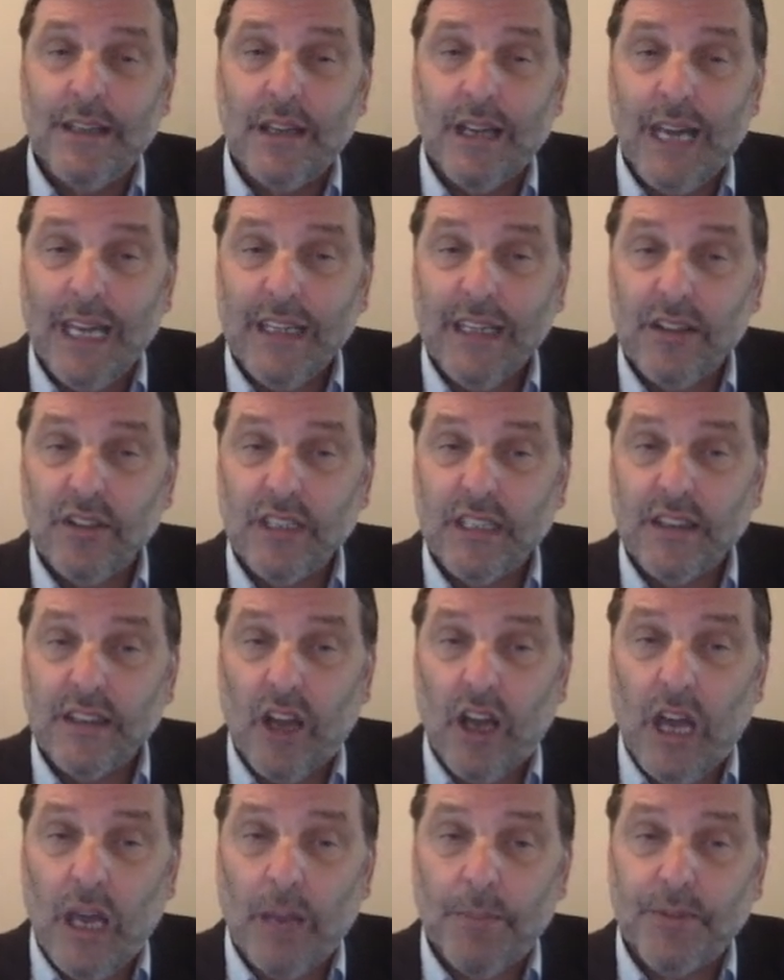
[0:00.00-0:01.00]
I could look at
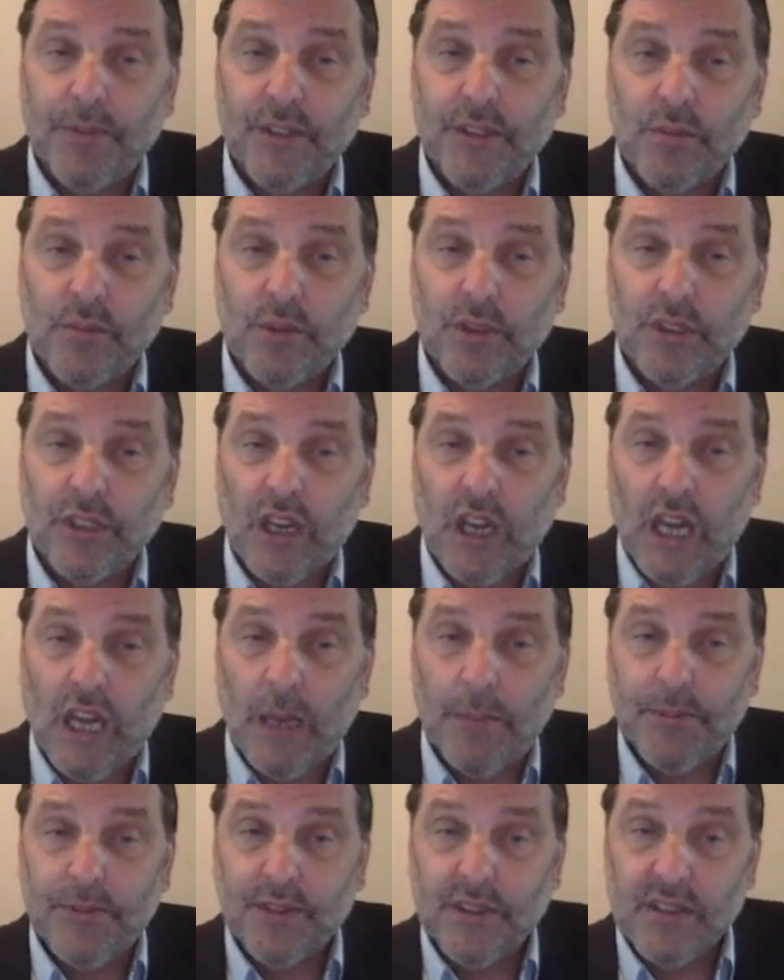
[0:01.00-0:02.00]
opposite, where the
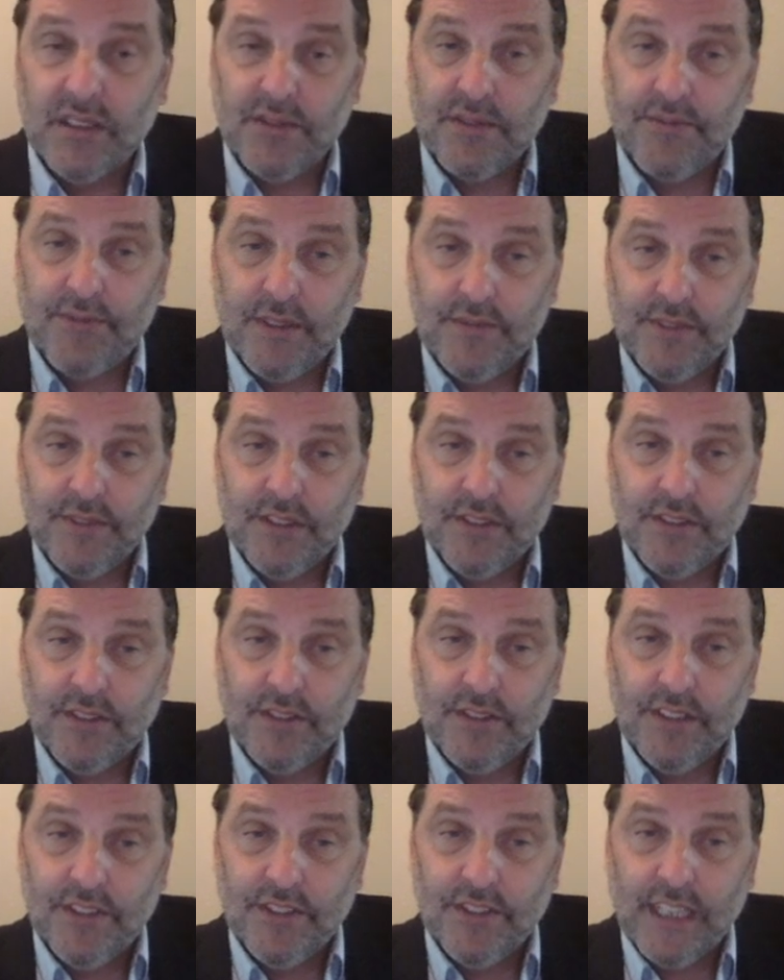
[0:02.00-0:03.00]
opposite of 50,
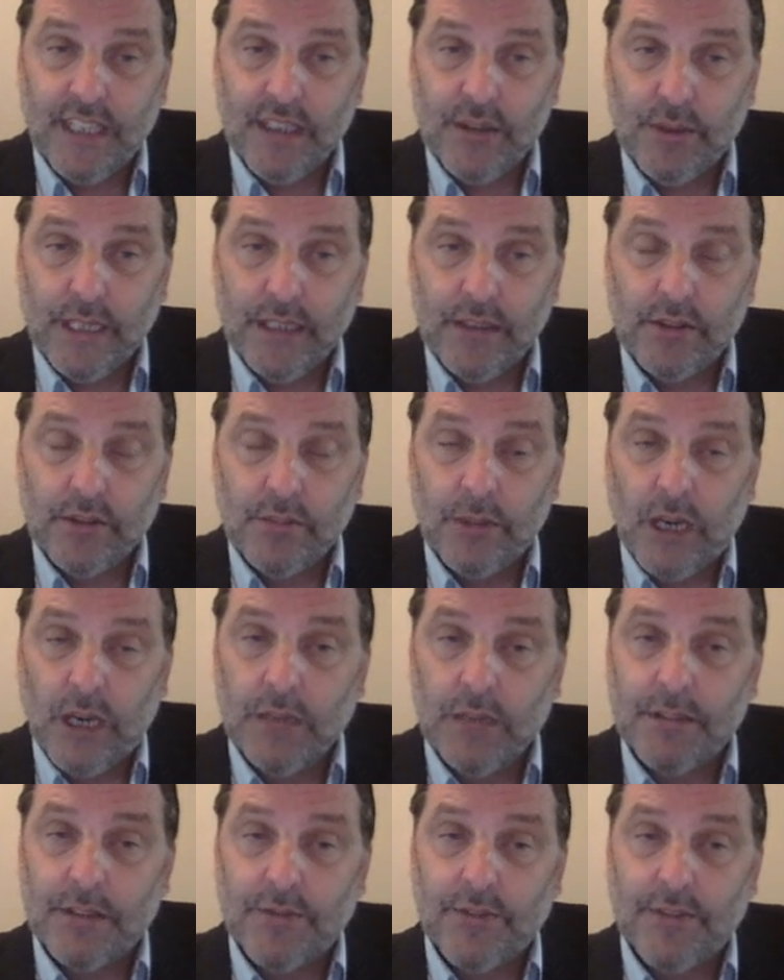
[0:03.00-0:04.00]
this angle down here in the
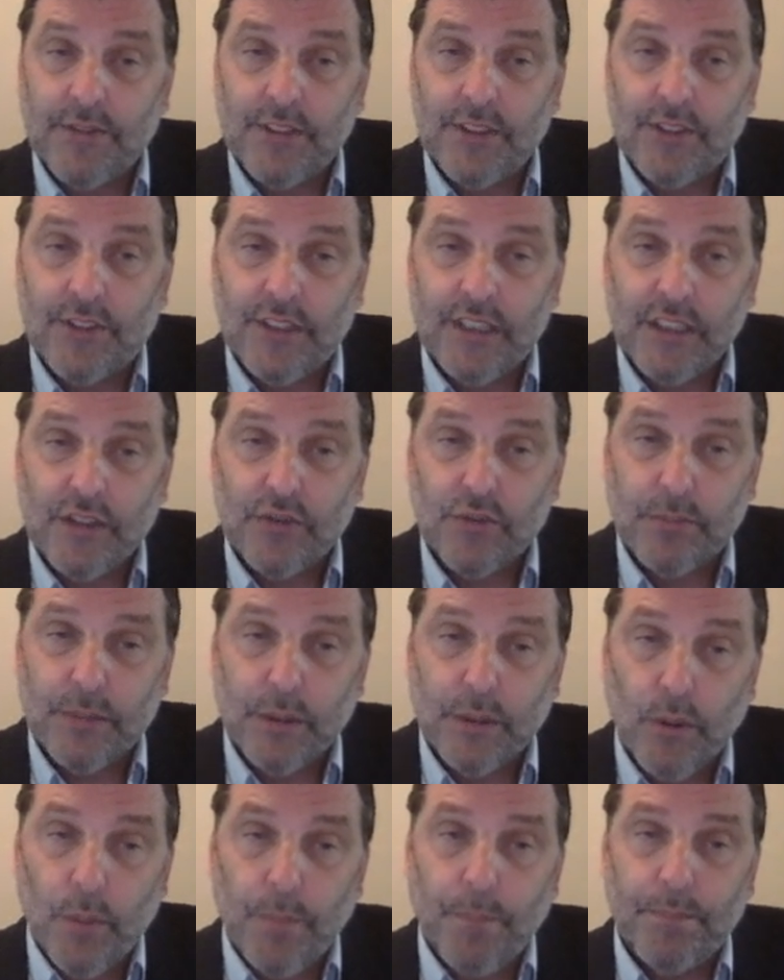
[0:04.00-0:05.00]
bottom is 56, would be,
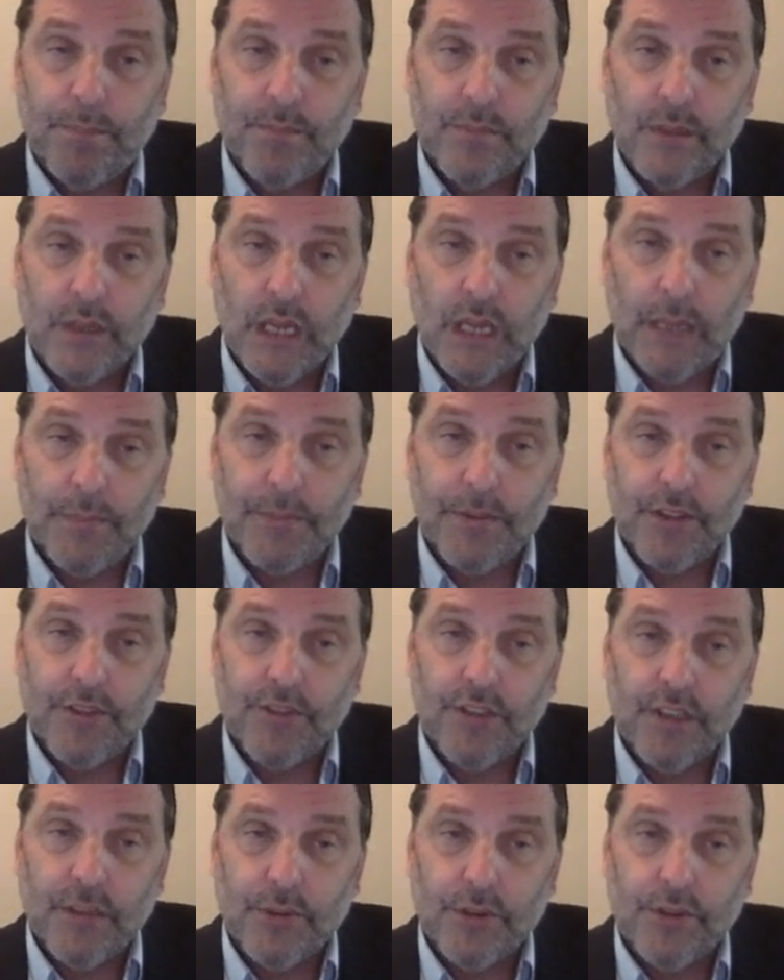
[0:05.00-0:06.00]
whoop, opposite is
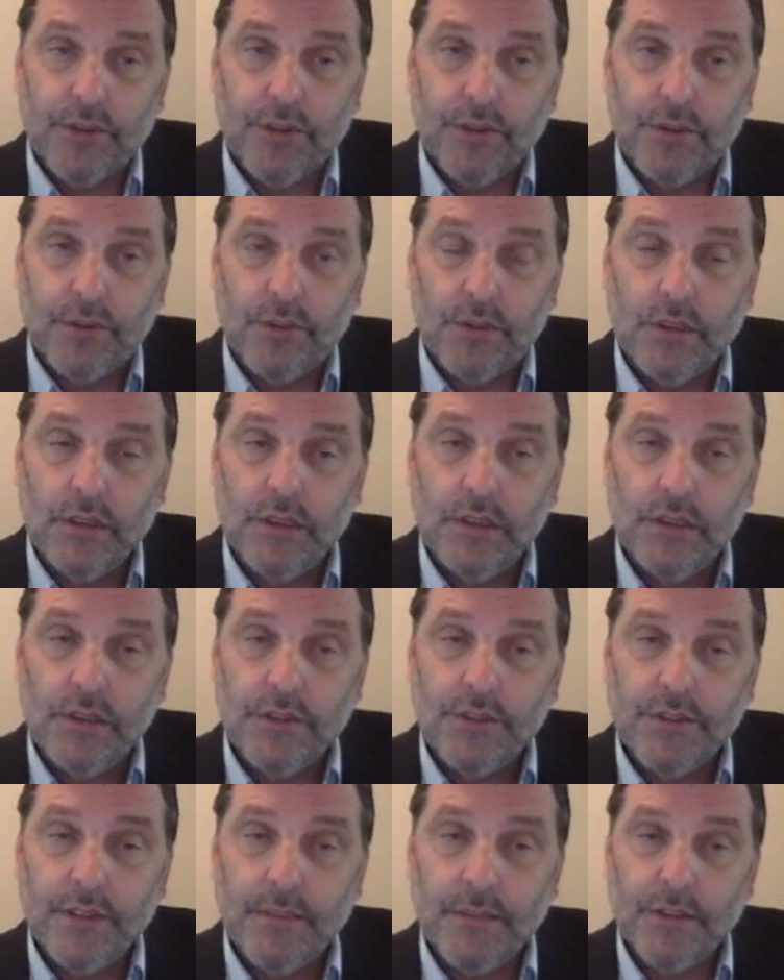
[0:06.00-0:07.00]
number 2.
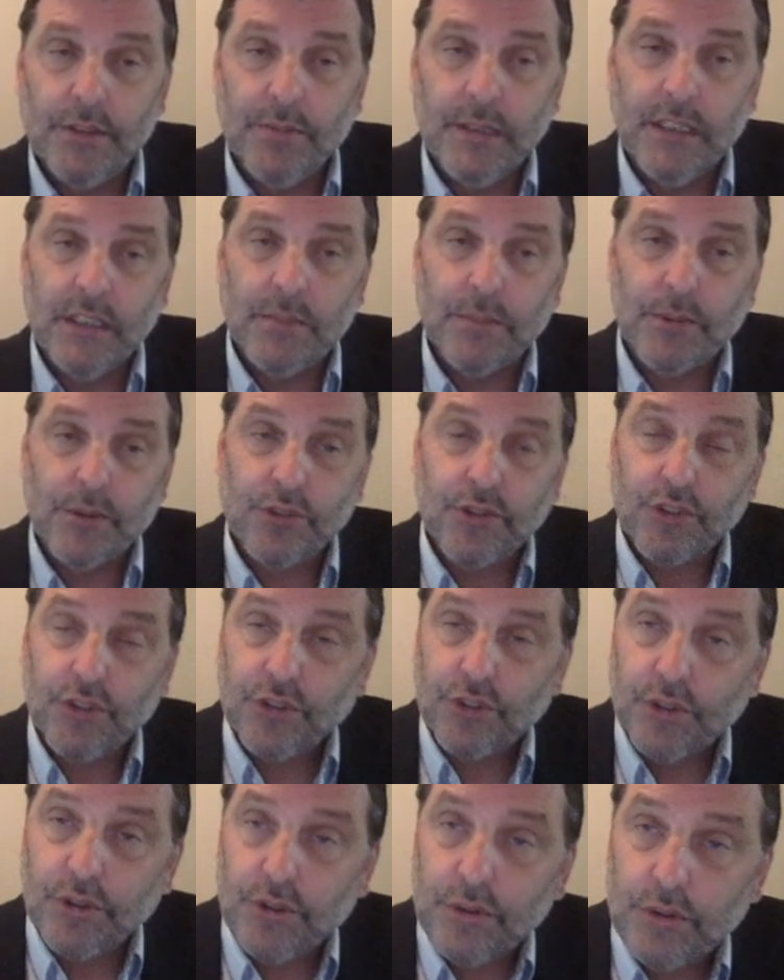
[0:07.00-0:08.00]
So that must mean number
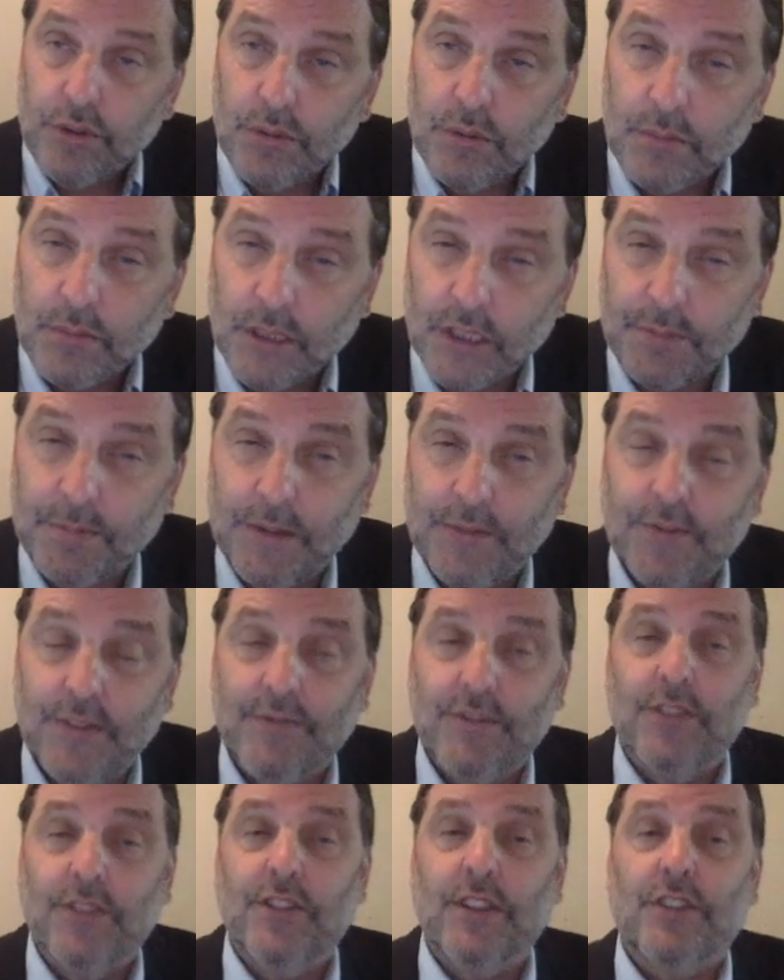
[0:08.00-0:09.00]
2 must be
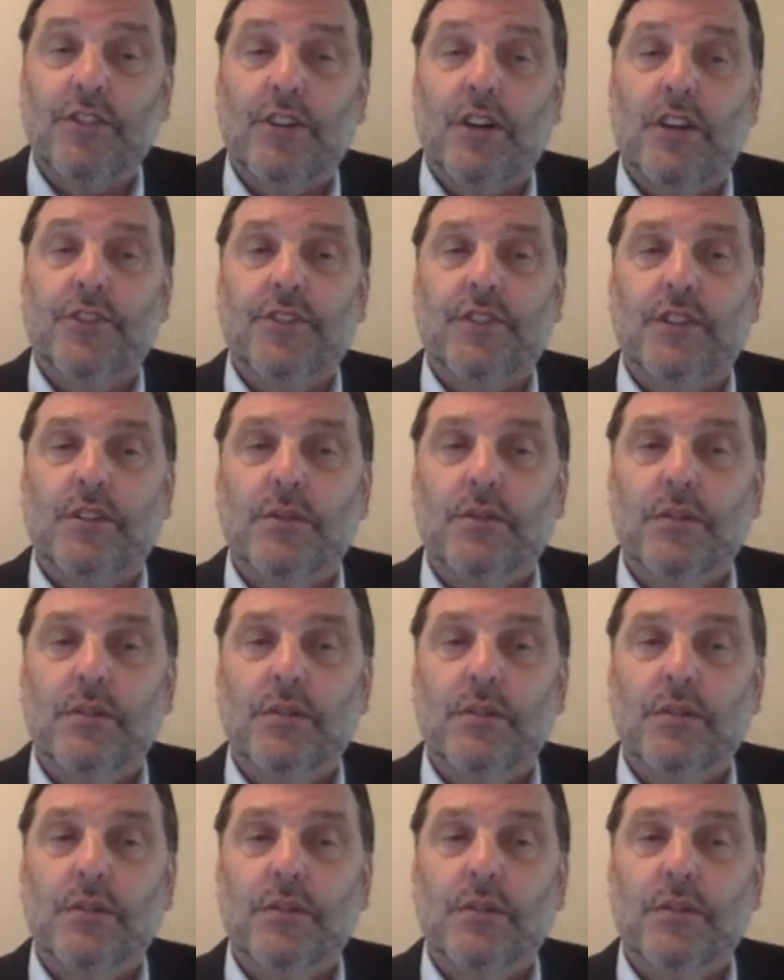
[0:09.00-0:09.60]
56 also.